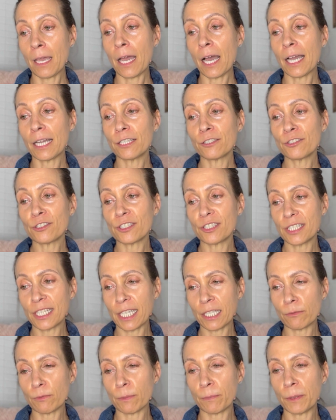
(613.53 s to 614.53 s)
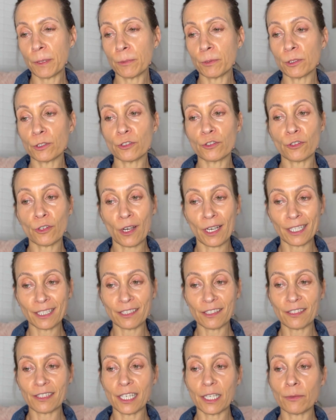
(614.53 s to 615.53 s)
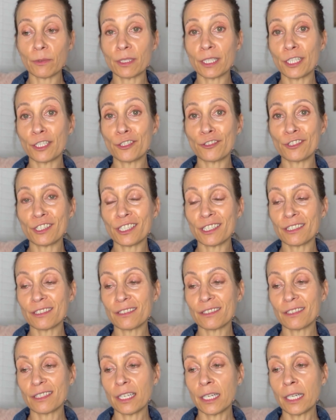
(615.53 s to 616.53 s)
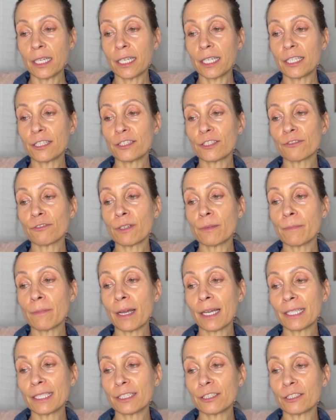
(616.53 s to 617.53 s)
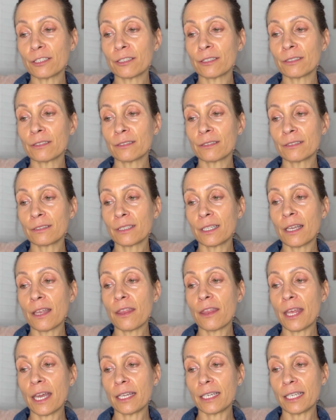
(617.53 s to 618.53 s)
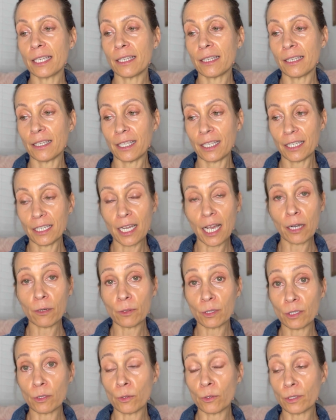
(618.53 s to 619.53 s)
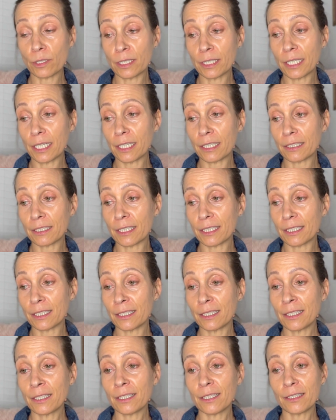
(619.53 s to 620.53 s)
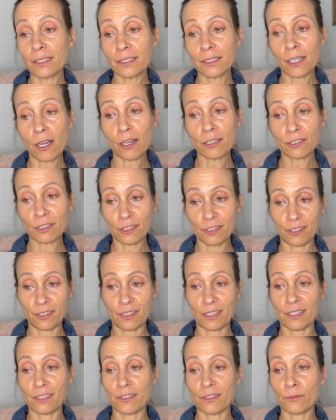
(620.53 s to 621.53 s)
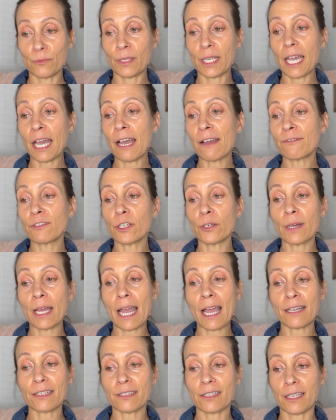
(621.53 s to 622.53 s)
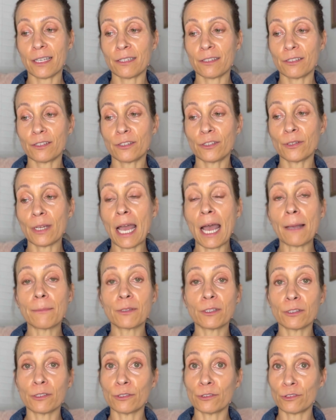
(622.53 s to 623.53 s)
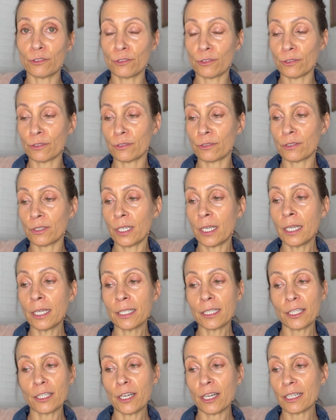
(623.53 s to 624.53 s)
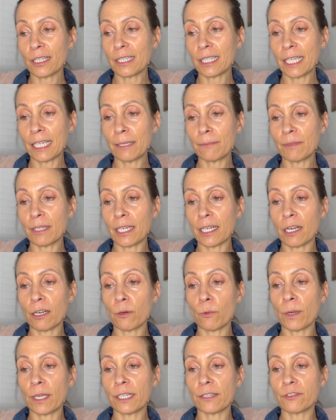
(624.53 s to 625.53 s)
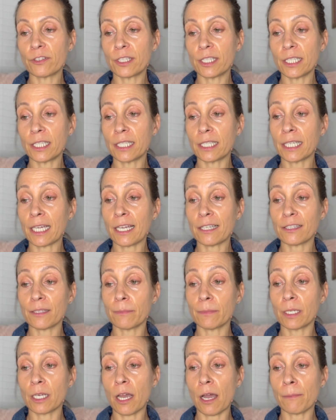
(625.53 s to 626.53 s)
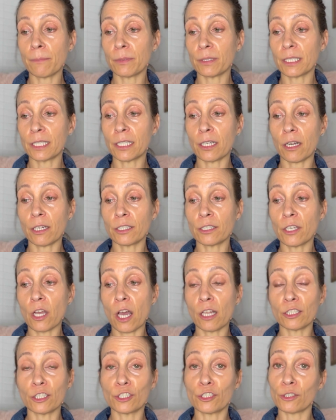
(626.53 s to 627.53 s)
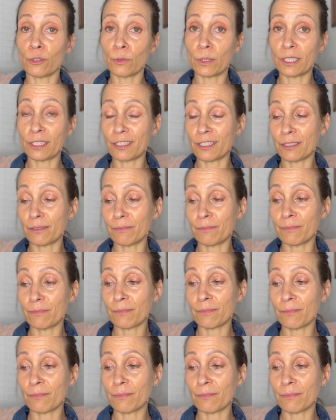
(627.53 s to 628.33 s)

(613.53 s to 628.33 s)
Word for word: I understand what people are trying to say when they use it. It is a reminder that in our ordinary, consciousness, we have no access to absolute truth, cannot claim that our way of seeing has a monopoly on knowledge or wisdom.